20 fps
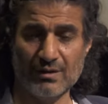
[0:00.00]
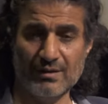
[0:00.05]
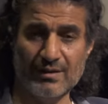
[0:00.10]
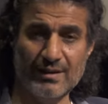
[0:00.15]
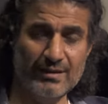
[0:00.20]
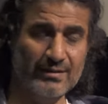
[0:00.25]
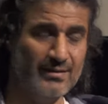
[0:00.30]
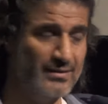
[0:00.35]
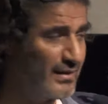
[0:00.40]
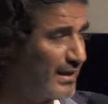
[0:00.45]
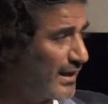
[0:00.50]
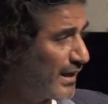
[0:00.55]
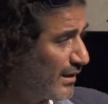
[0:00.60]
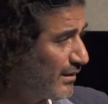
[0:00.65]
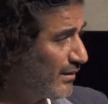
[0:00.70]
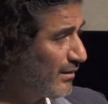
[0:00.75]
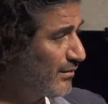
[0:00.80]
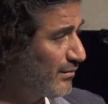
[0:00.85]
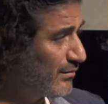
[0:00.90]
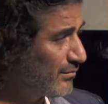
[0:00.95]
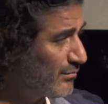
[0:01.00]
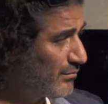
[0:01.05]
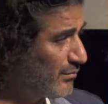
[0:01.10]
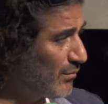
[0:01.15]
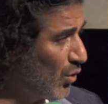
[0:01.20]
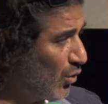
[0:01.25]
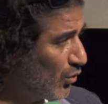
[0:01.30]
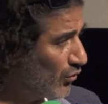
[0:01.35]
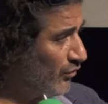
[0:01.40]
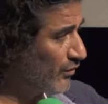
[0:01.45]
the second
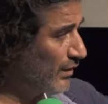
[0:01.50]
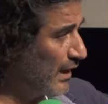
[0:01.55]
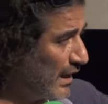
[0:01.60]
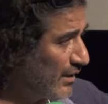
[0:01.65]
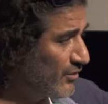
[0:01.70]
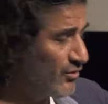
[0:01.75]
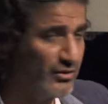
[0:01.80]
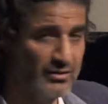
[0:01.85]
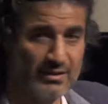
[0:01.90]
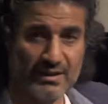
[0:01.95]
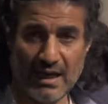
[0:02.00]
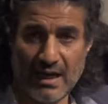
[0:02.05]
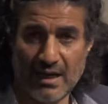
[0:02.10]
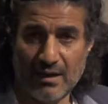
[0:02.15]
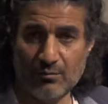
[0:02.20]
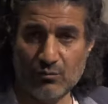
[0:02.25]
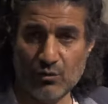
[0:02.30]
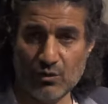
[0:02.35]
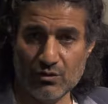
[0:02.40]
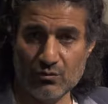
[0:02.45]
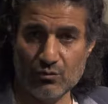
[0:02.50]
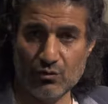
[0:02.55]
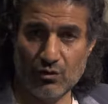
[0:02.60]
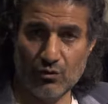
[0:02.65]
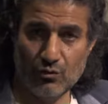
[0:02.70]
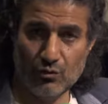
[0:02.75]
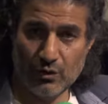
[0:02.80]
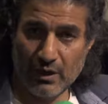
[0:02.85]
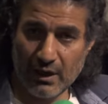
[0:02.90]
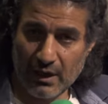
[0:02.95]
largest time was with
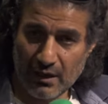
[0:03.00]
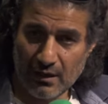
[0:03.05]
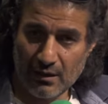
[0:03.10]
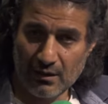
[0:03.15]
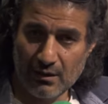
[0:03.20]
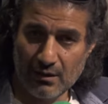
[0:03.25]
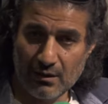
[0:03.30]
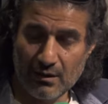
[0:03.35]
Nuri.